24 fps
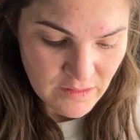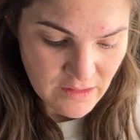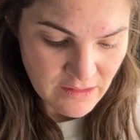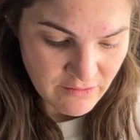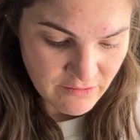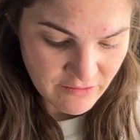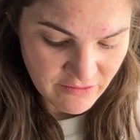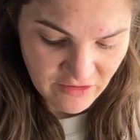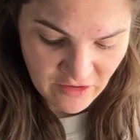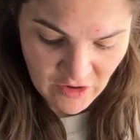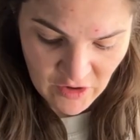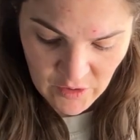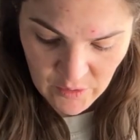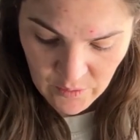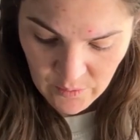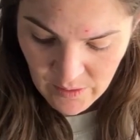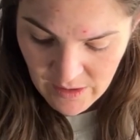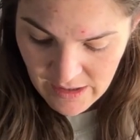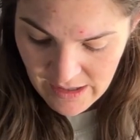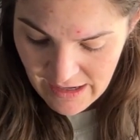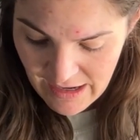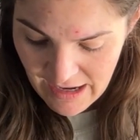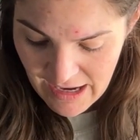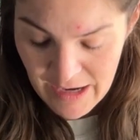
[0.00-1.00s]
So
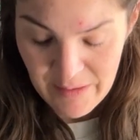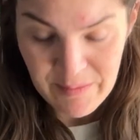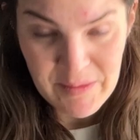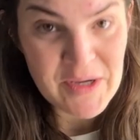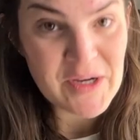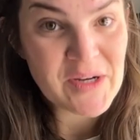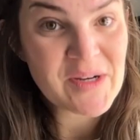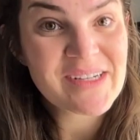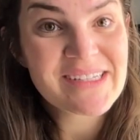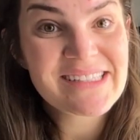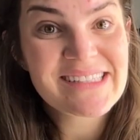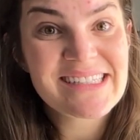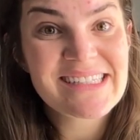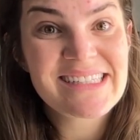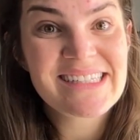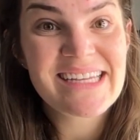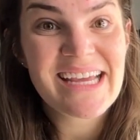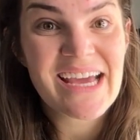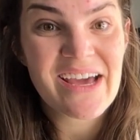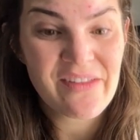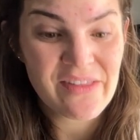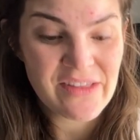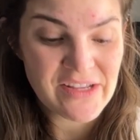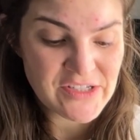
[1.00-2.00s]
I'm curious to see
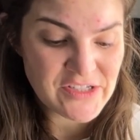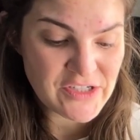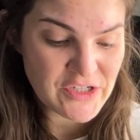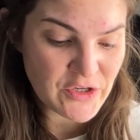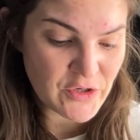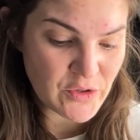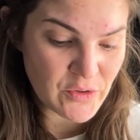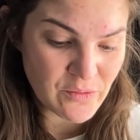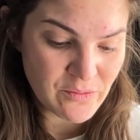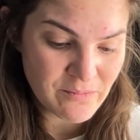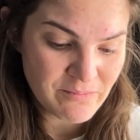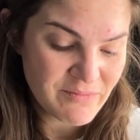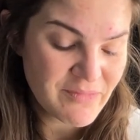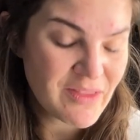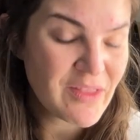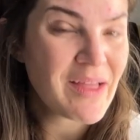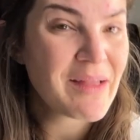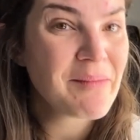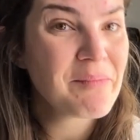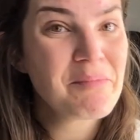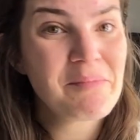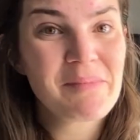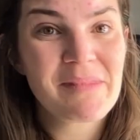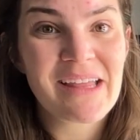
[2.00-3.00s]
how they do.
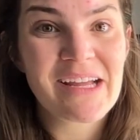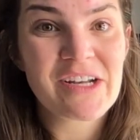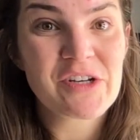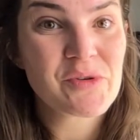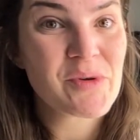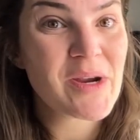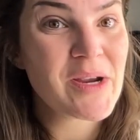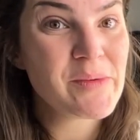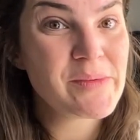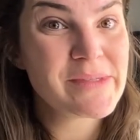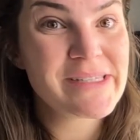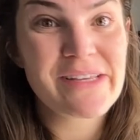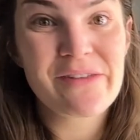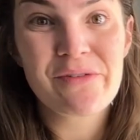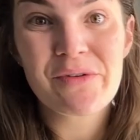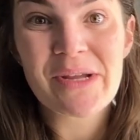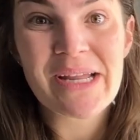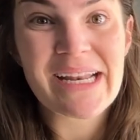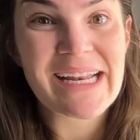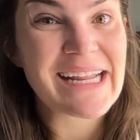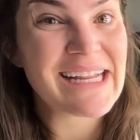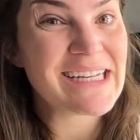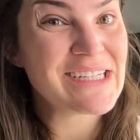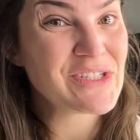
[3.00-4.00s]
That tray was either
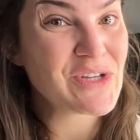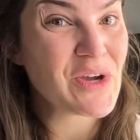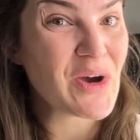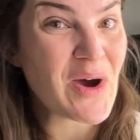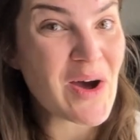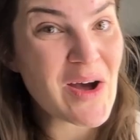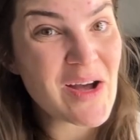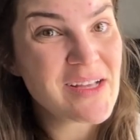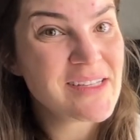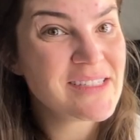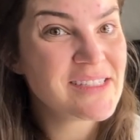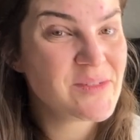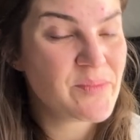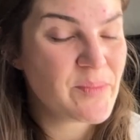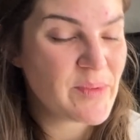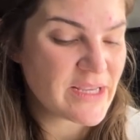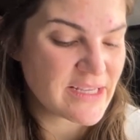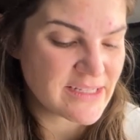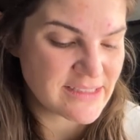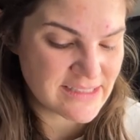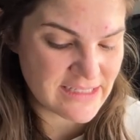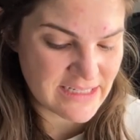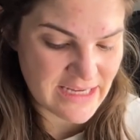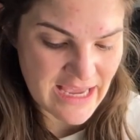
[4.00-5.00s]
gonna get tossed
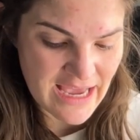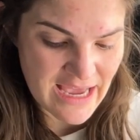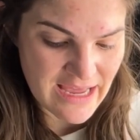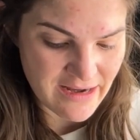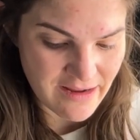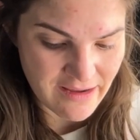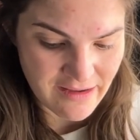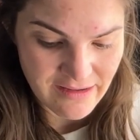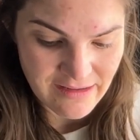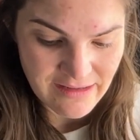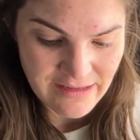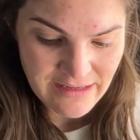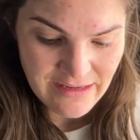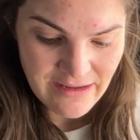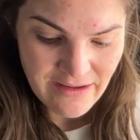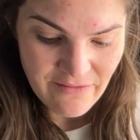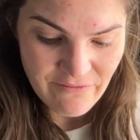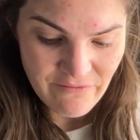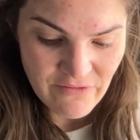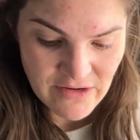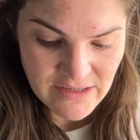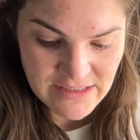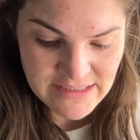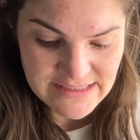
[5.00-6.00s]
because it had a
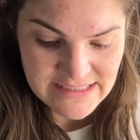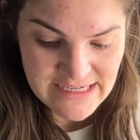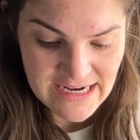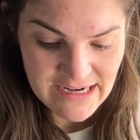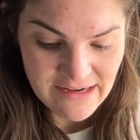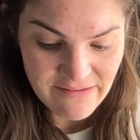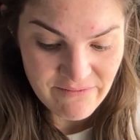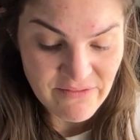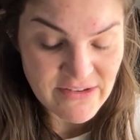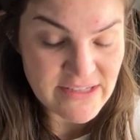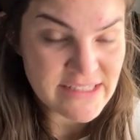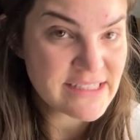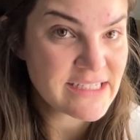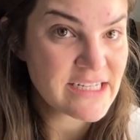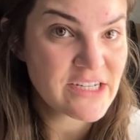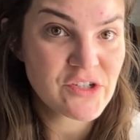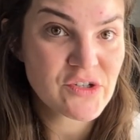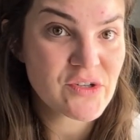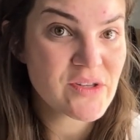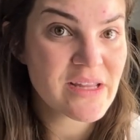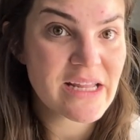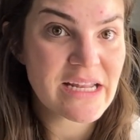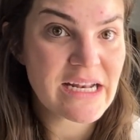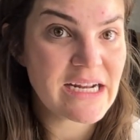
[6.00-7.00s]
fungus gnat
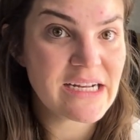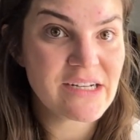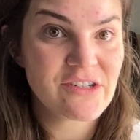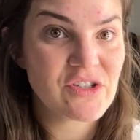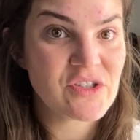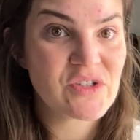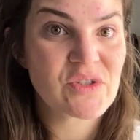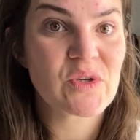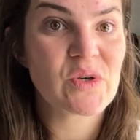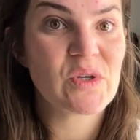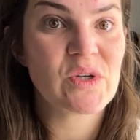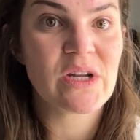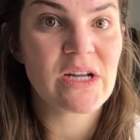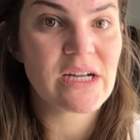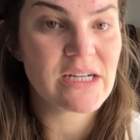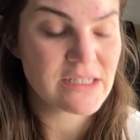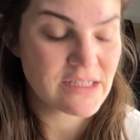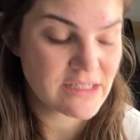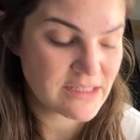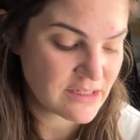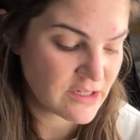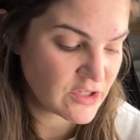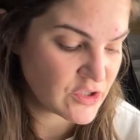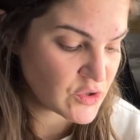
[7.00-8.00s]
infestation that I just could not
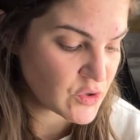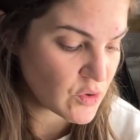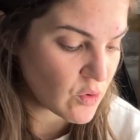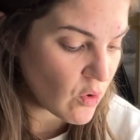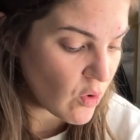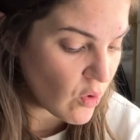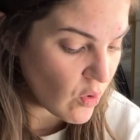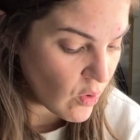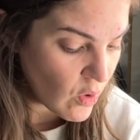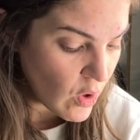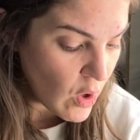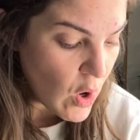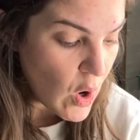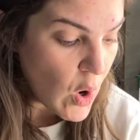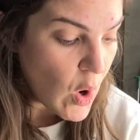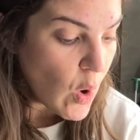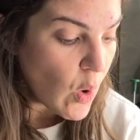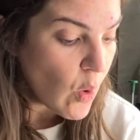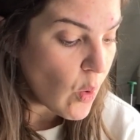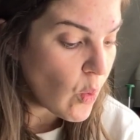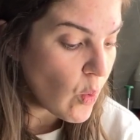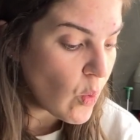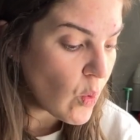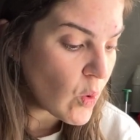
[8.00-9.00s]
control,
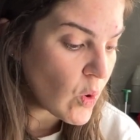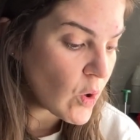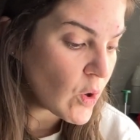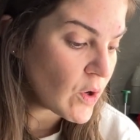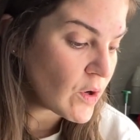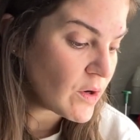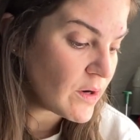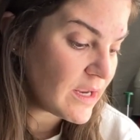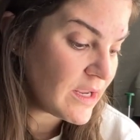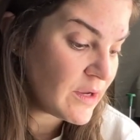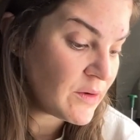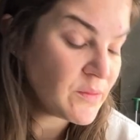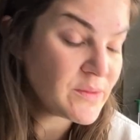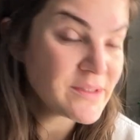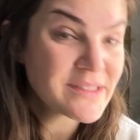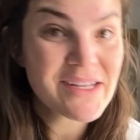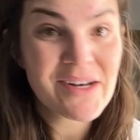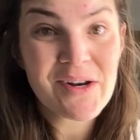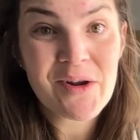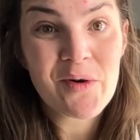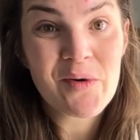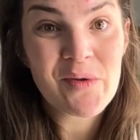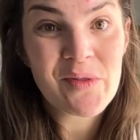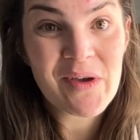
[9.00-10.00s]
or it was
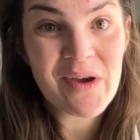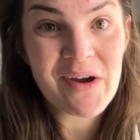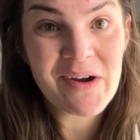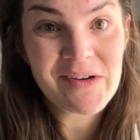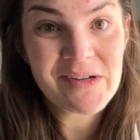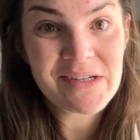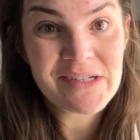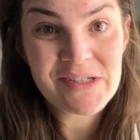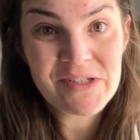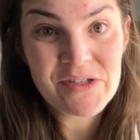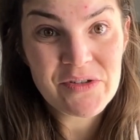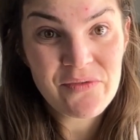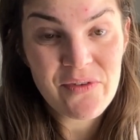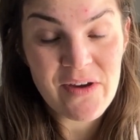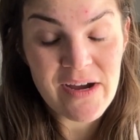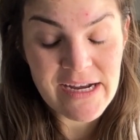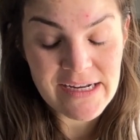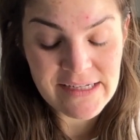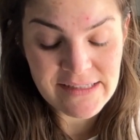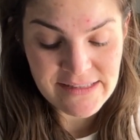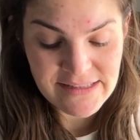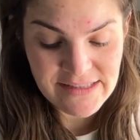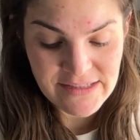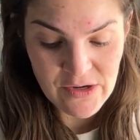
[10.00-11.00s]
gonna go in the garden and do
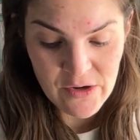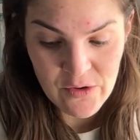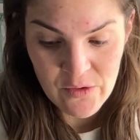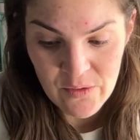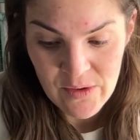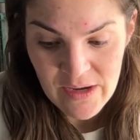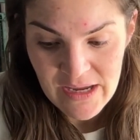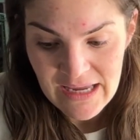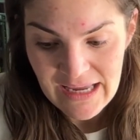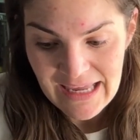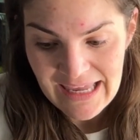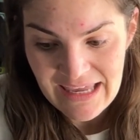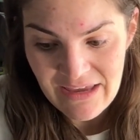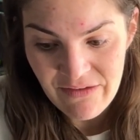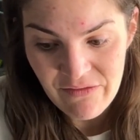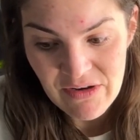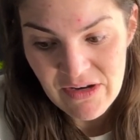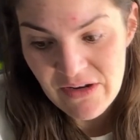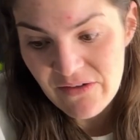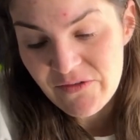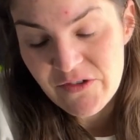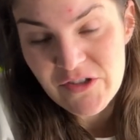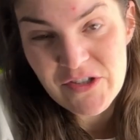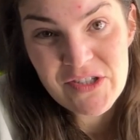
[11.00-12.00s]
fine. So even
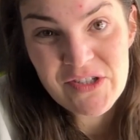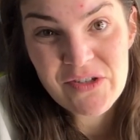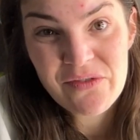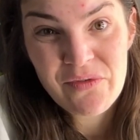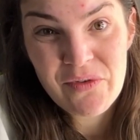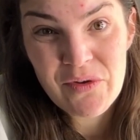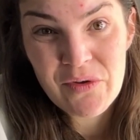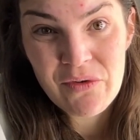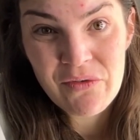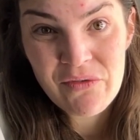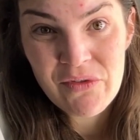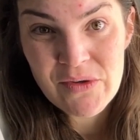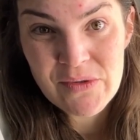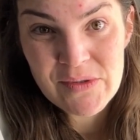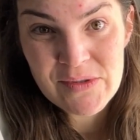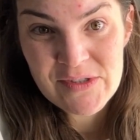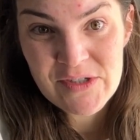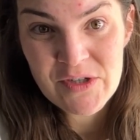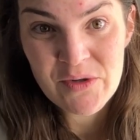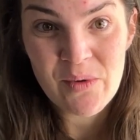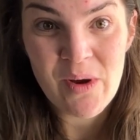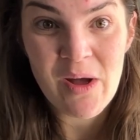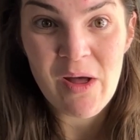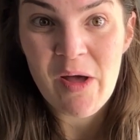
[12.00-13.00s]
if just a few of those
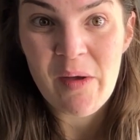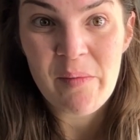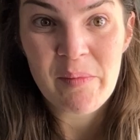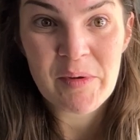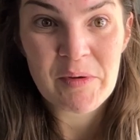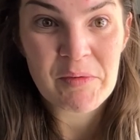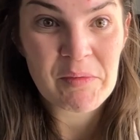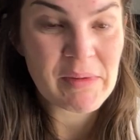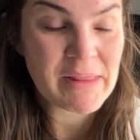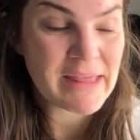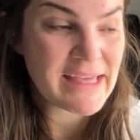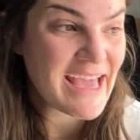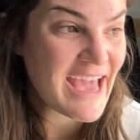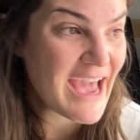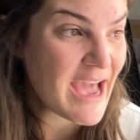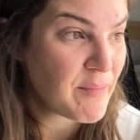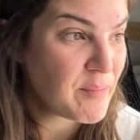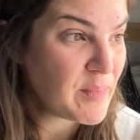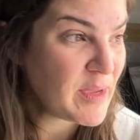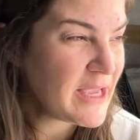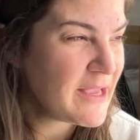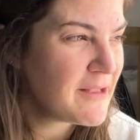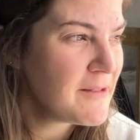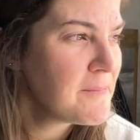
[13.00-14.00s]
do well, I'll be really
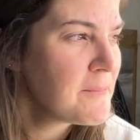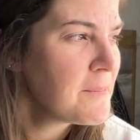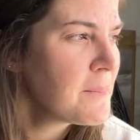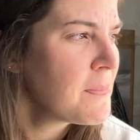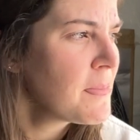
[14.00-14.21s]
happy.